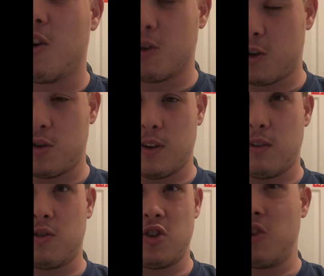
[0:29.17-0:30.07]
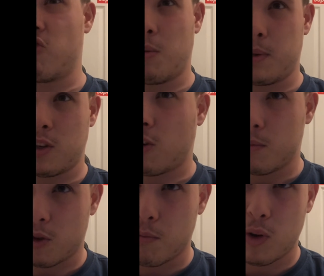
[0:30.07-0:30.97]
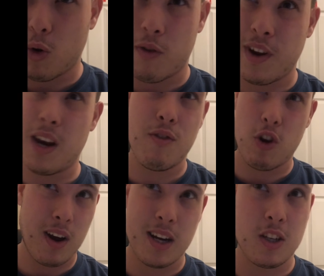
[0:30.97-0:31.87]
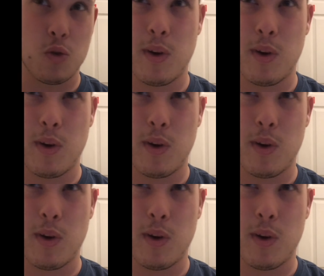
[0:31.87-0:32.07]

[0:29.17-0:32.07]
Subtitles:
Also as well, do drop us a comment down below if any of you guys as